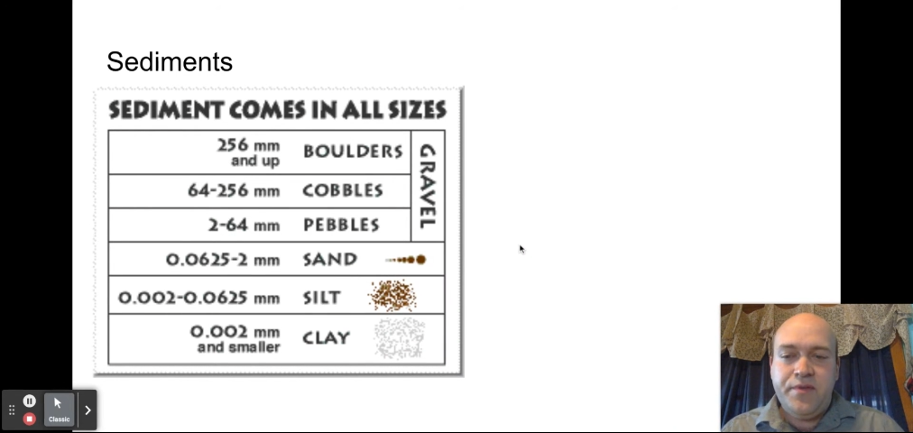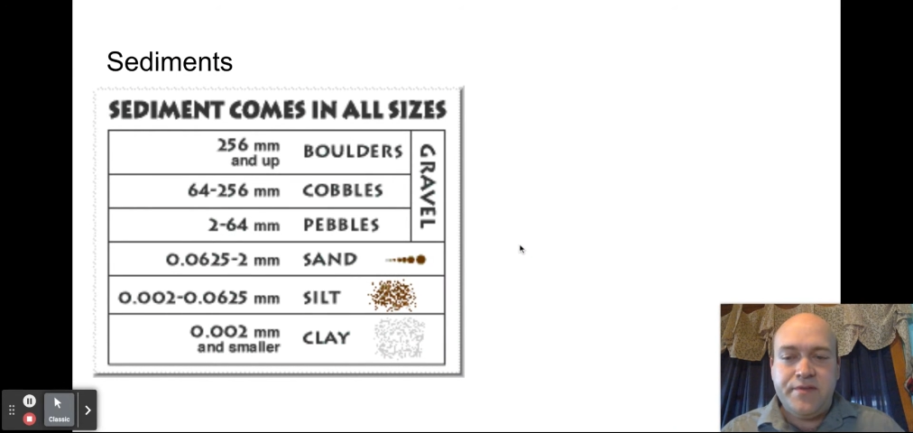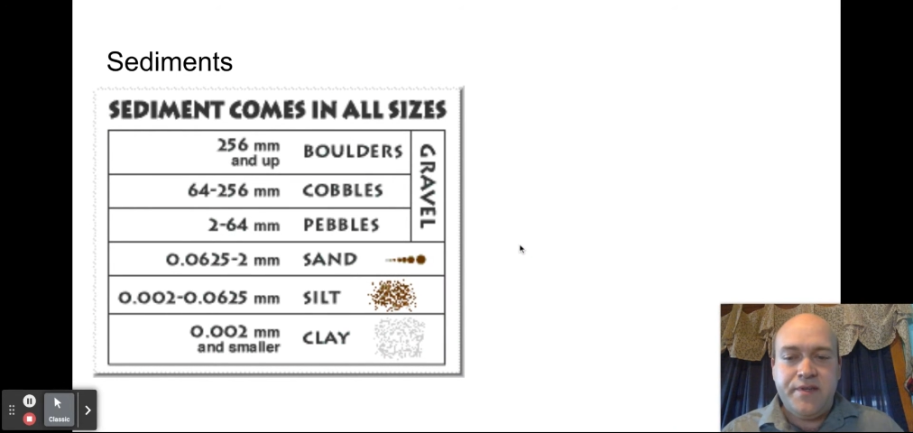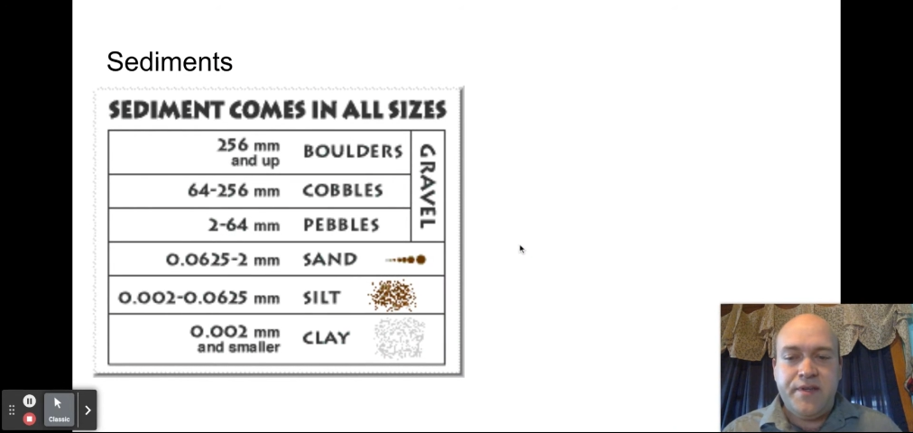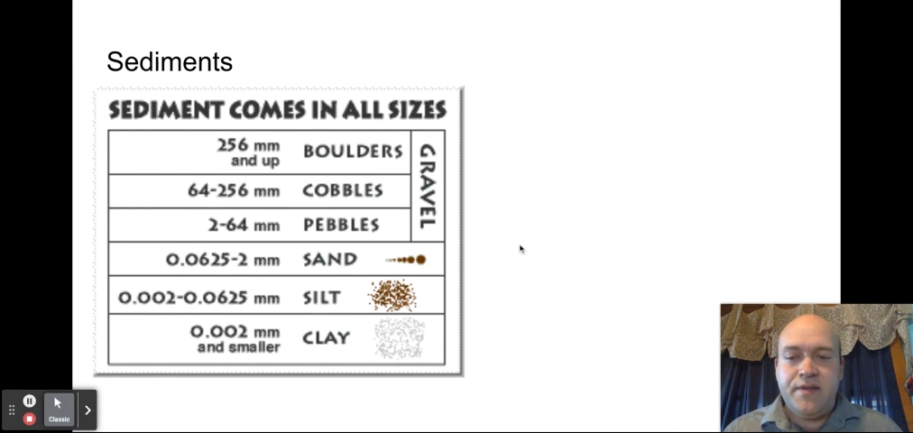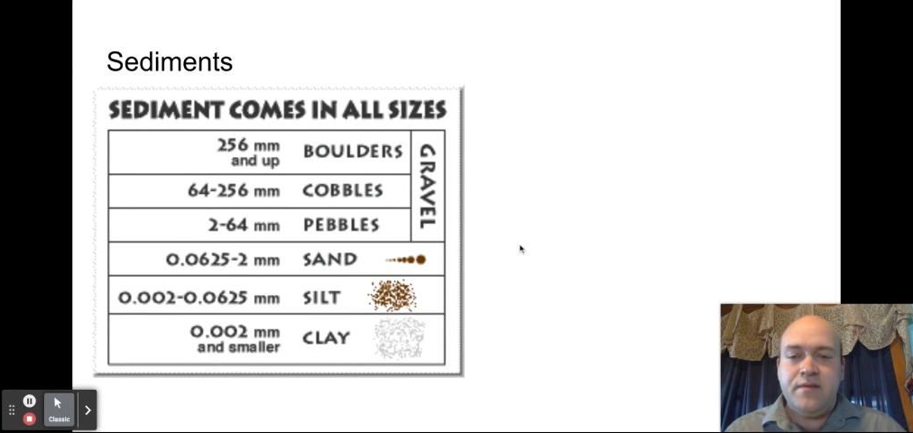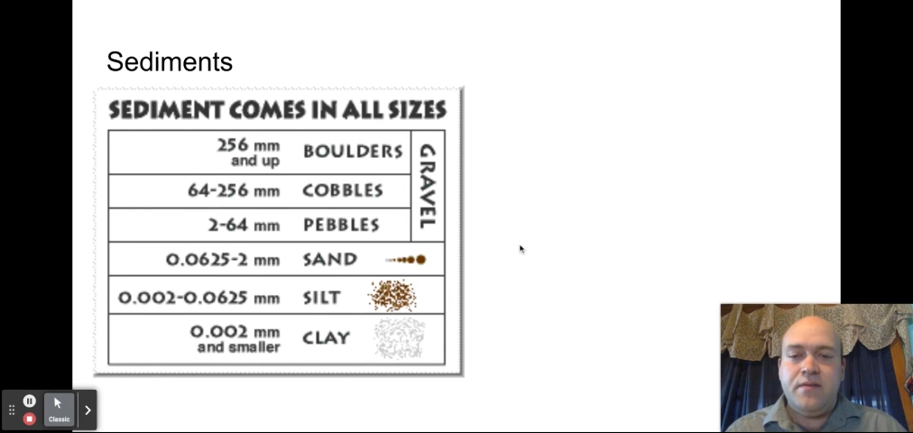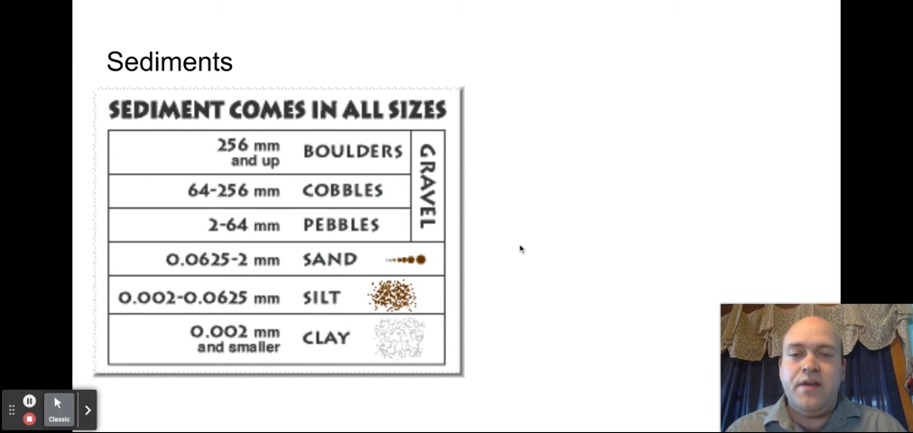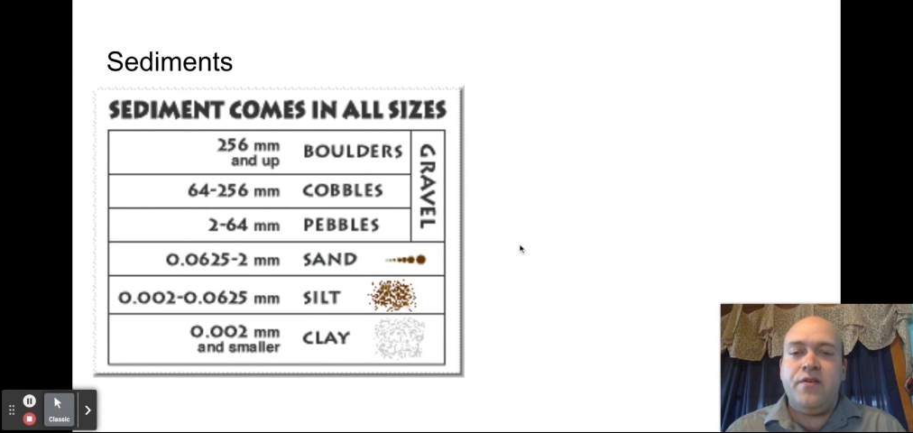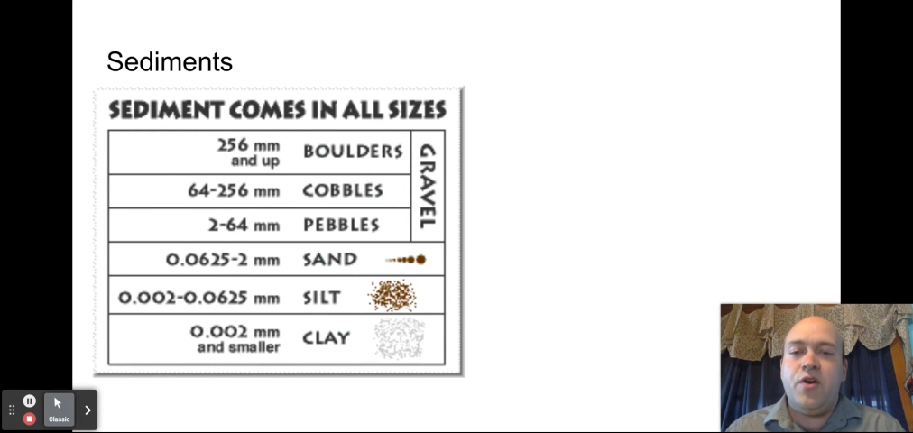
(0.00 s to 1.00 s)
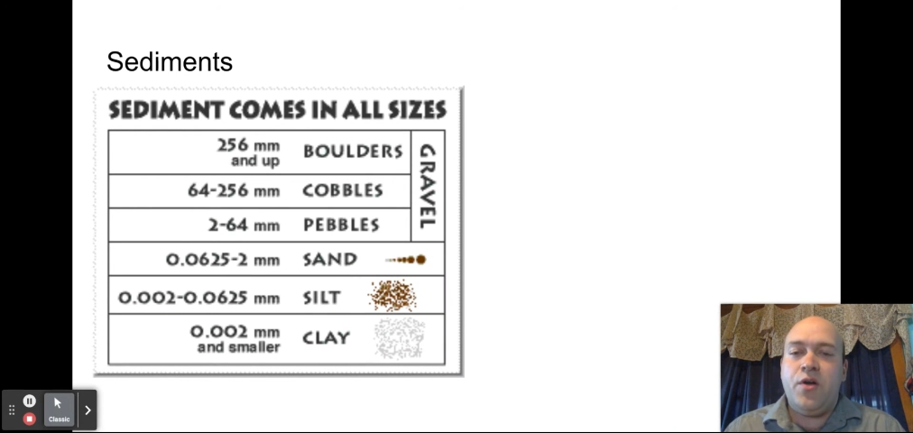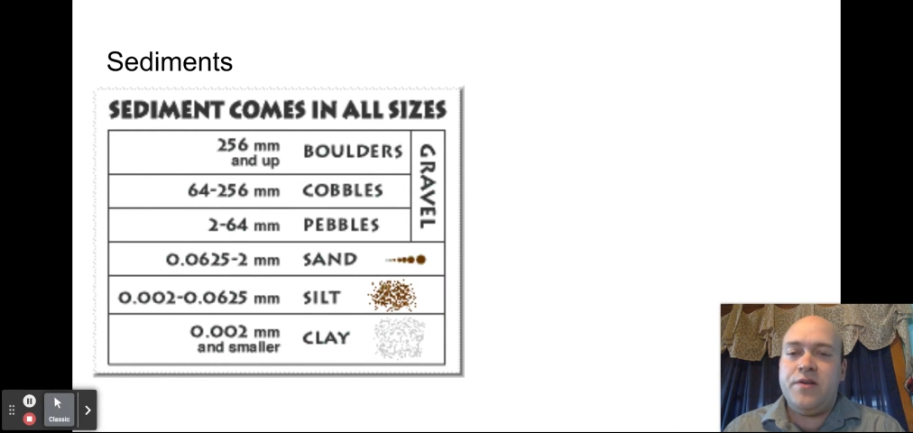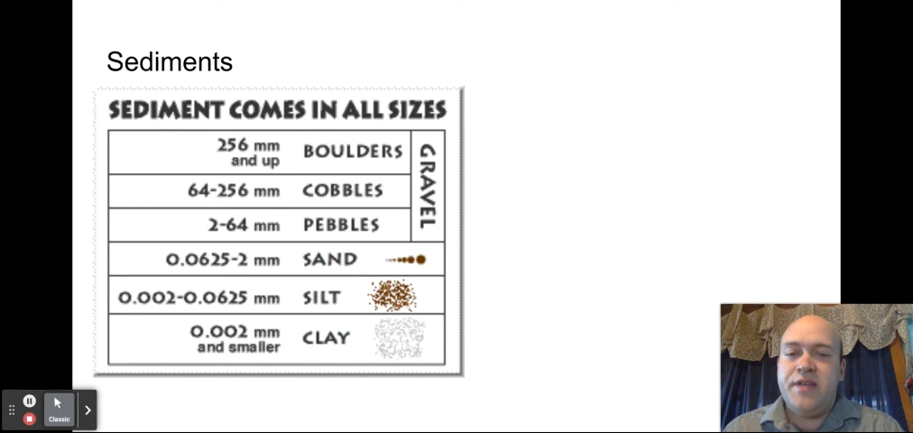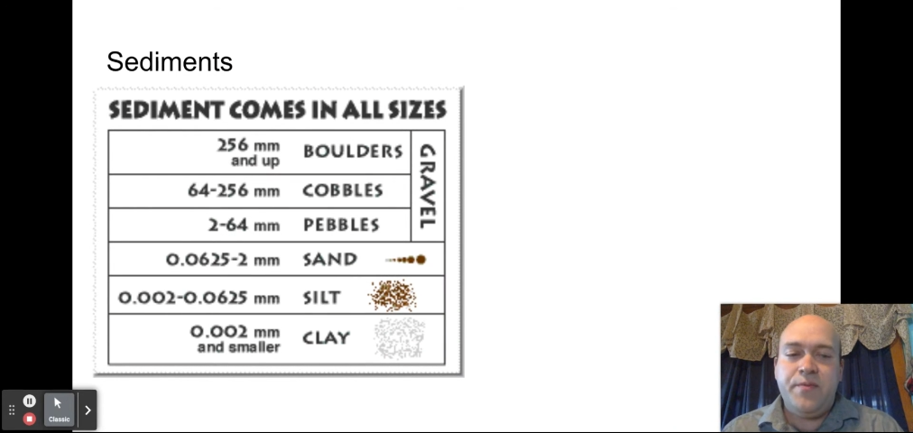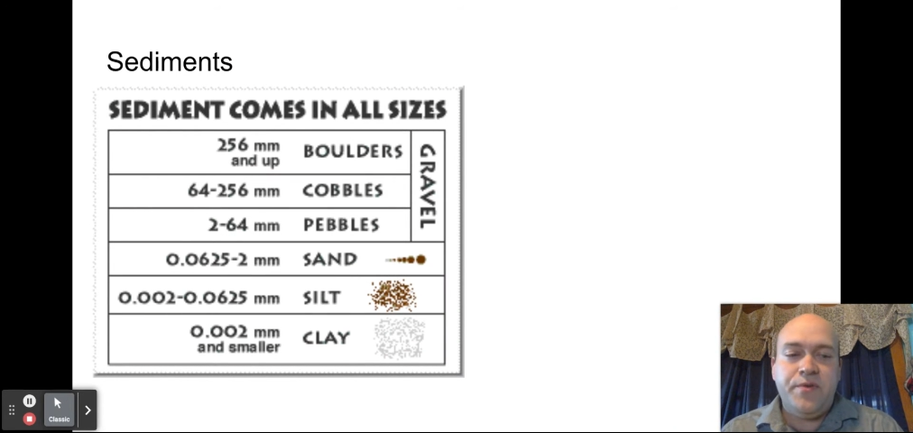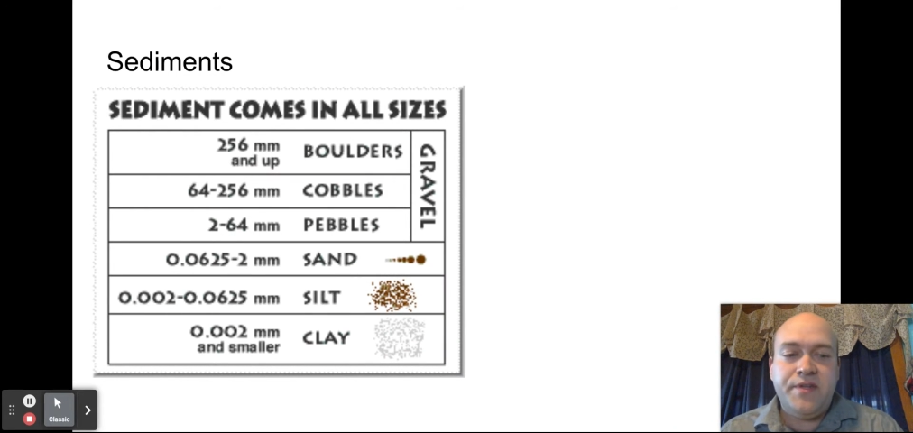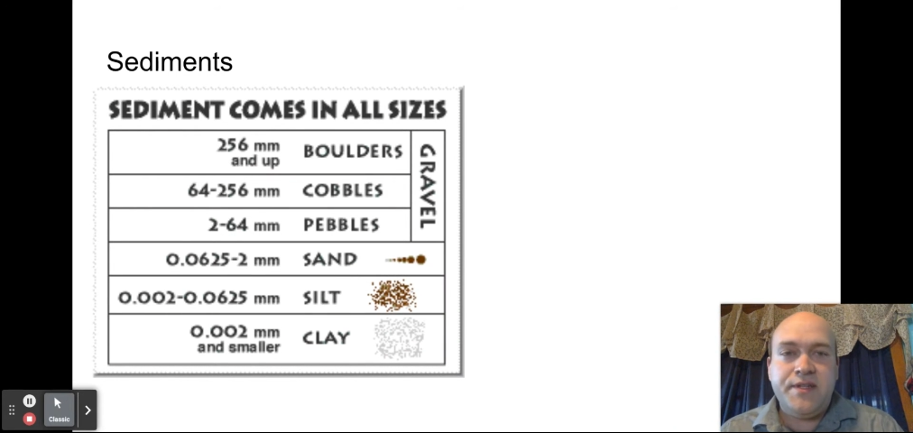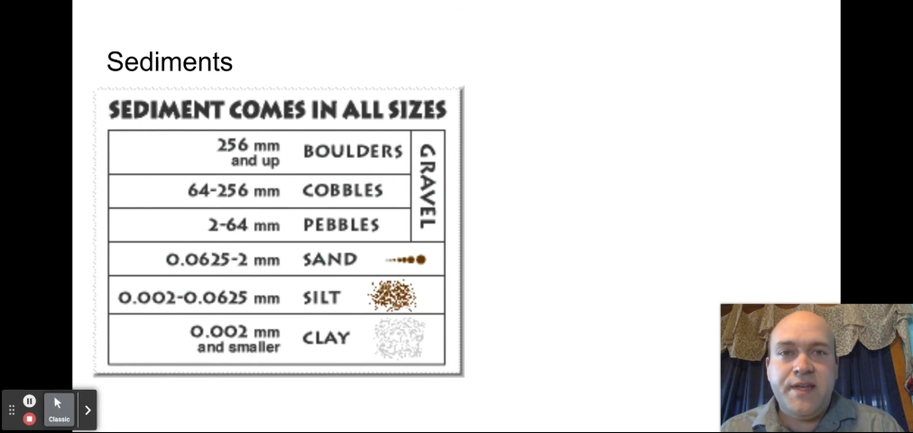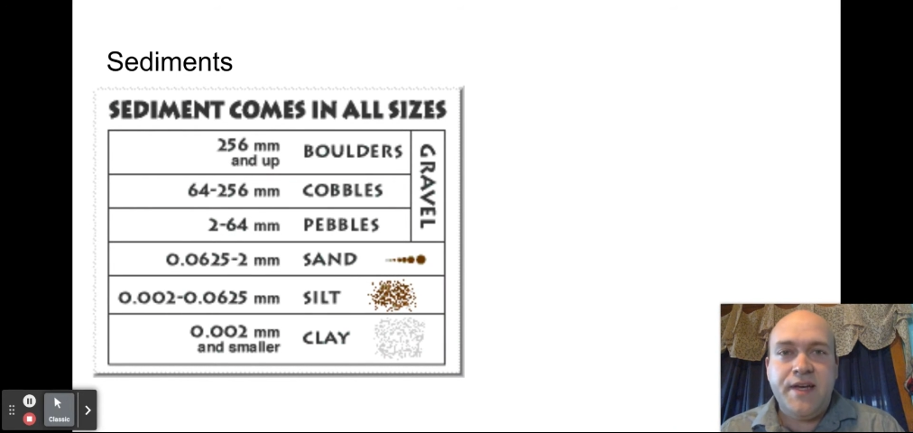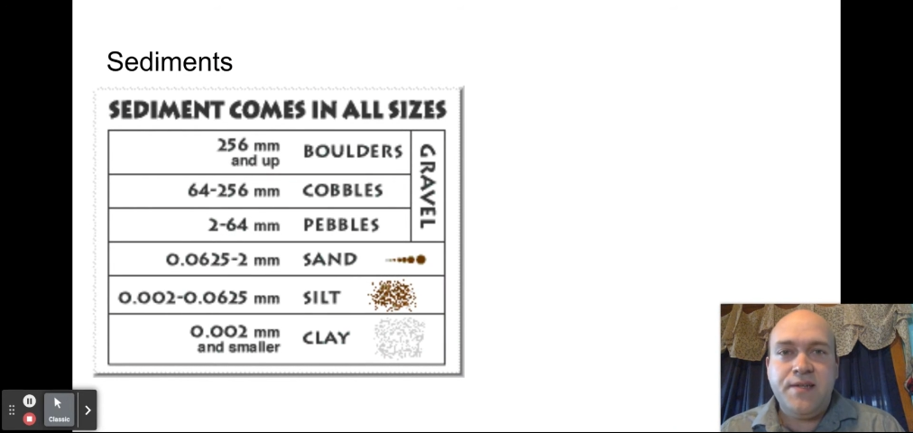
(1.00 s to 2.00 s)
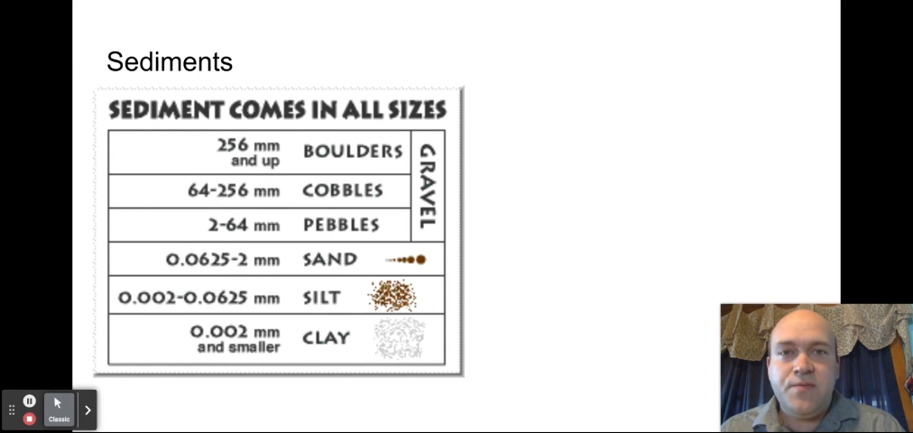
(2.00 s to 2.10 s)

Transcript: There's a longer table in the text